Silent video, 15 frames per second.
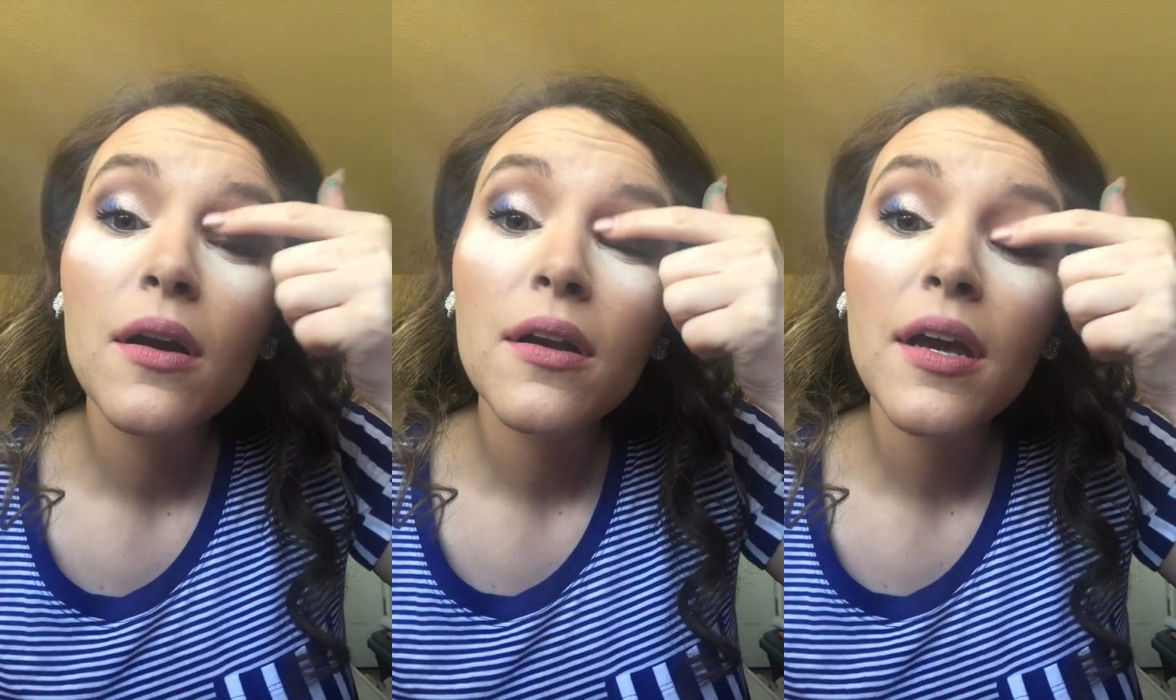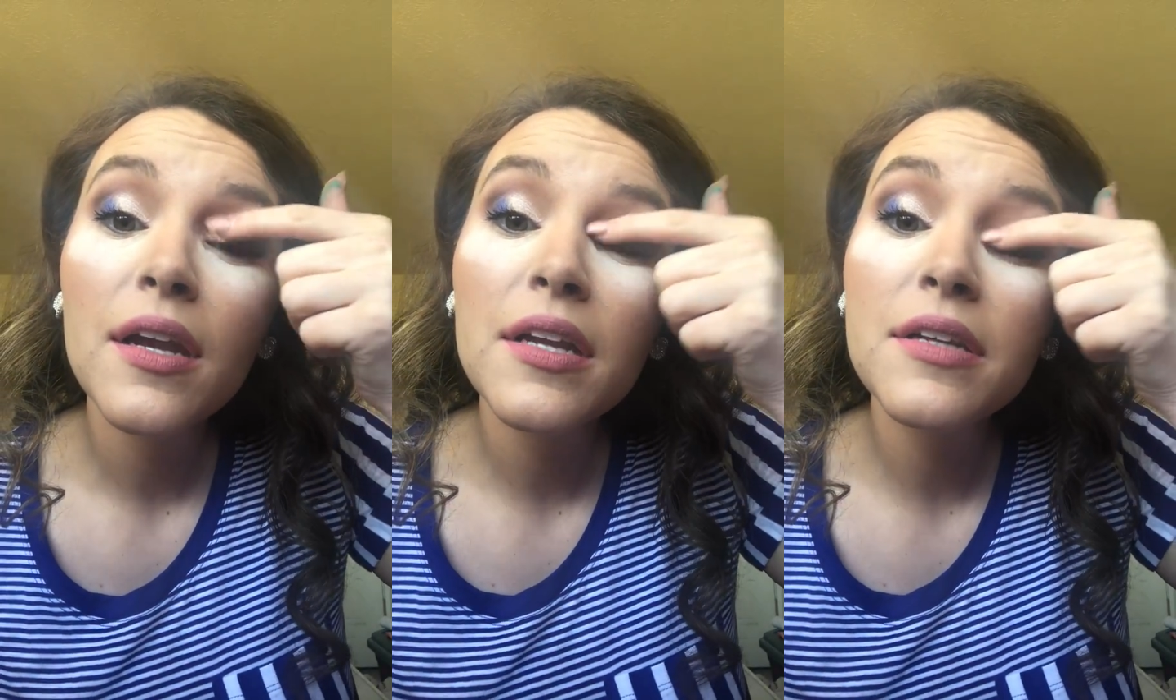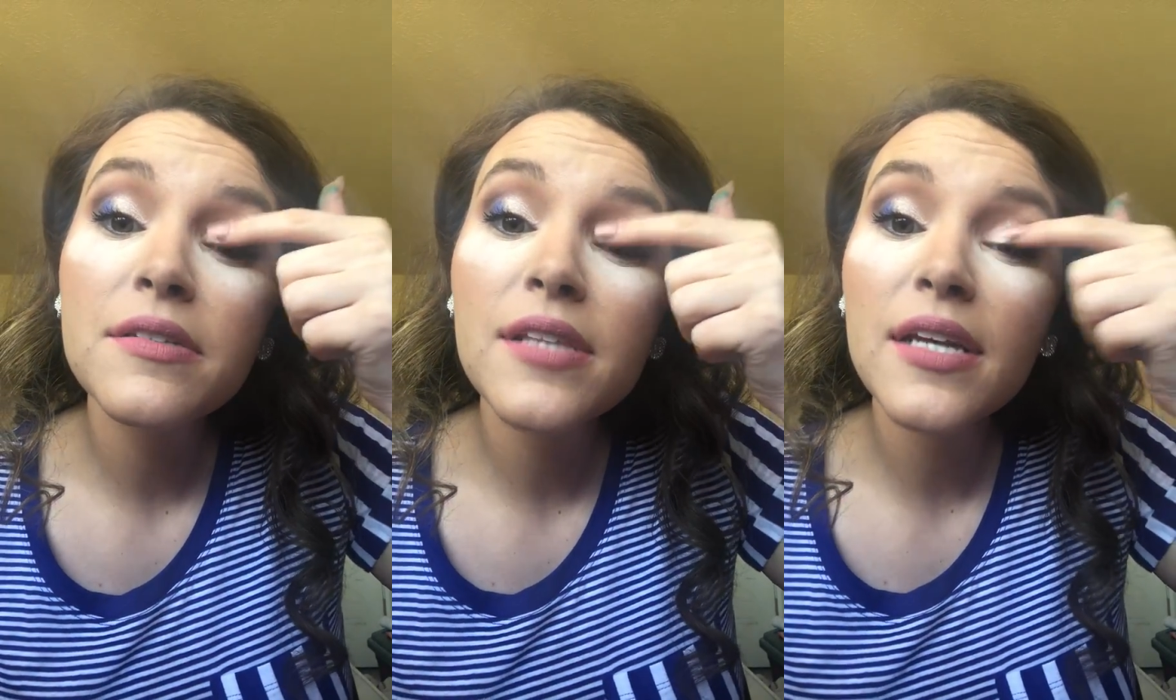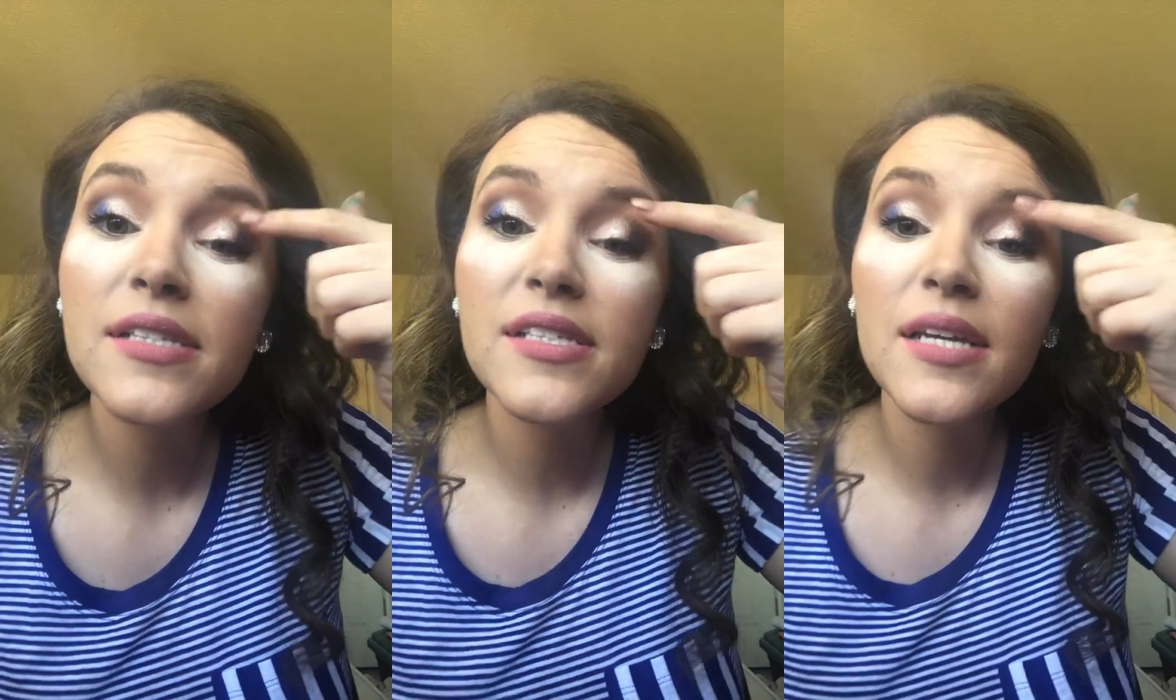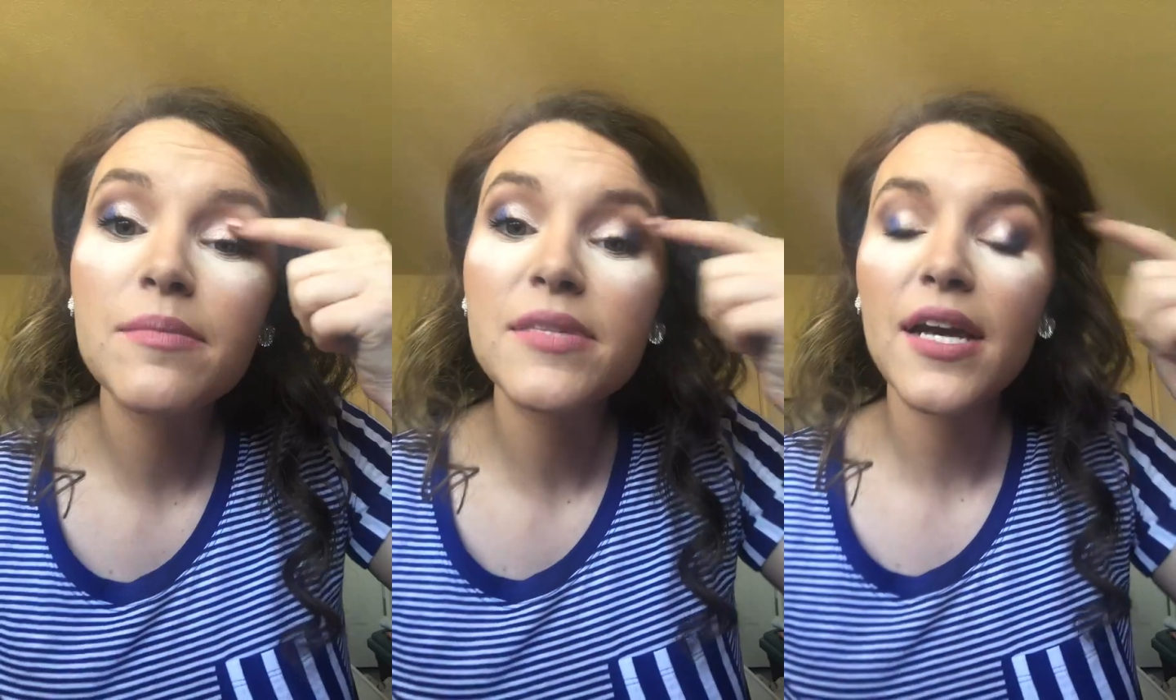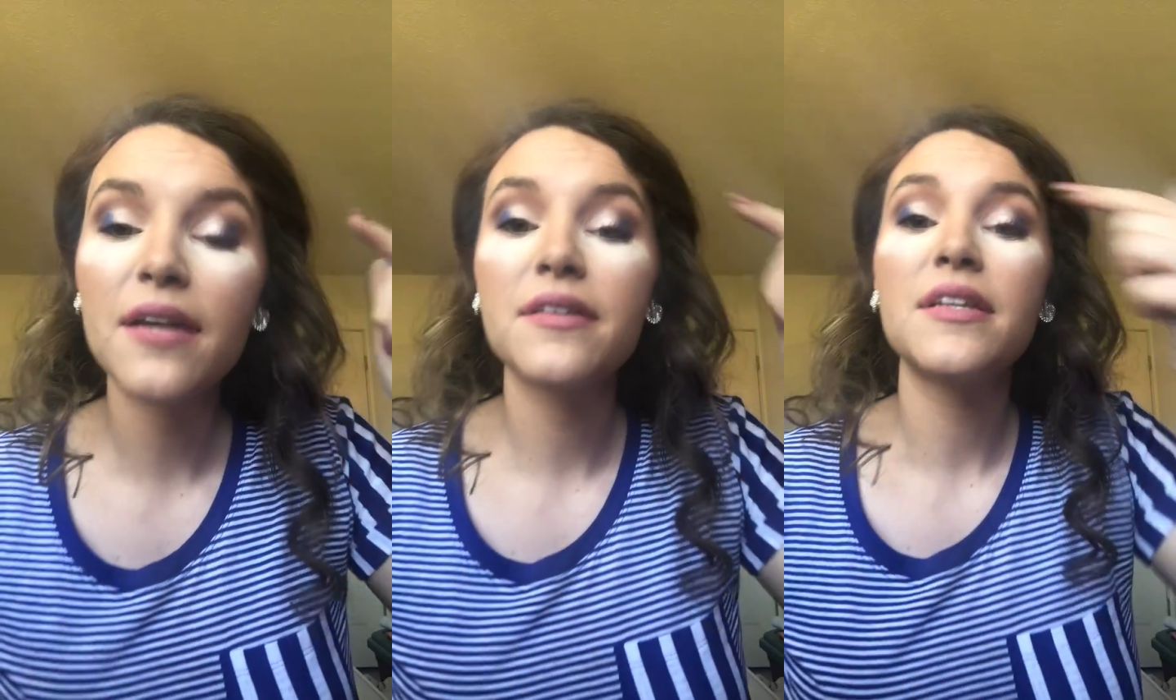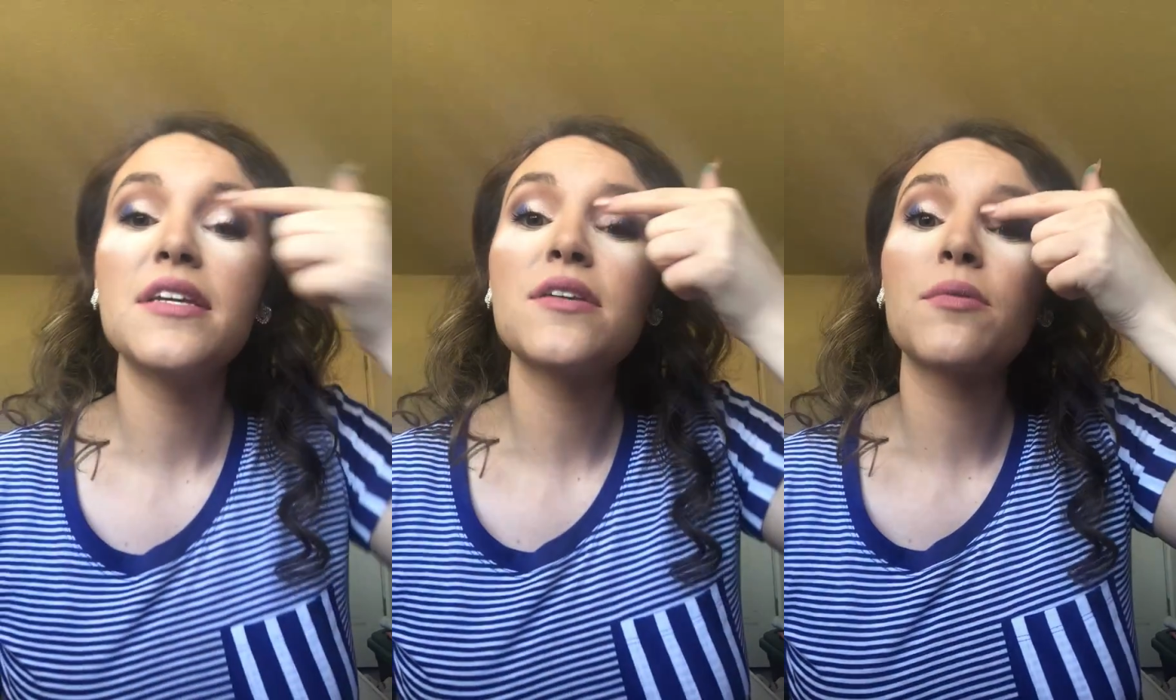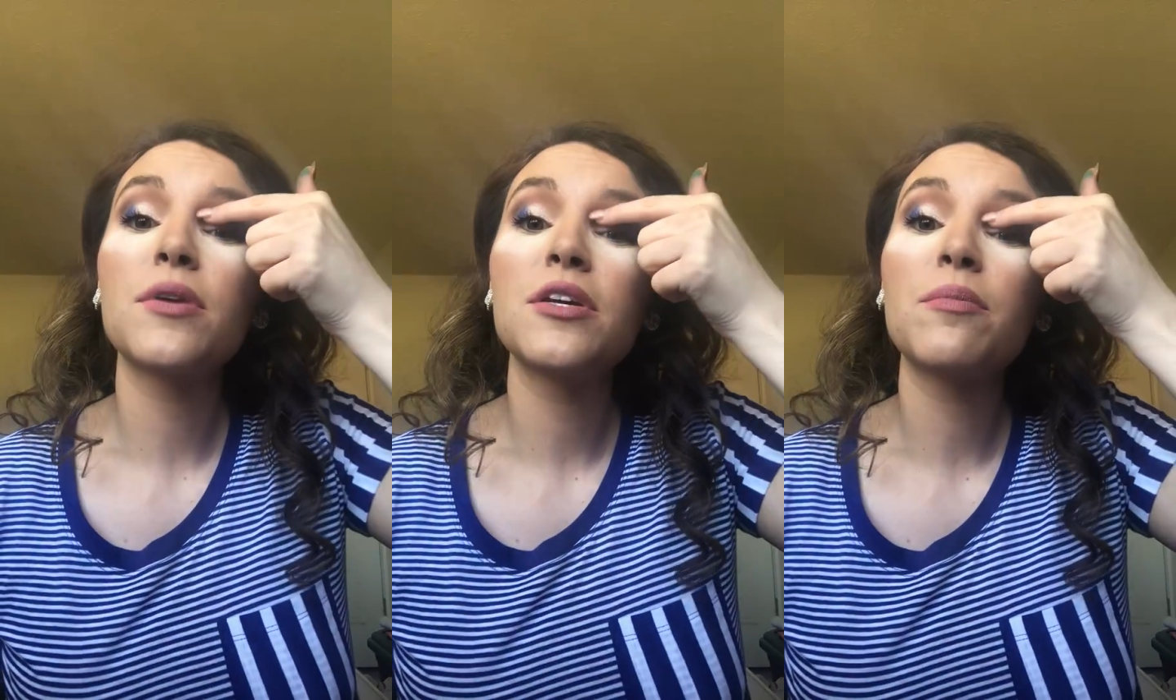kind of use that same technique where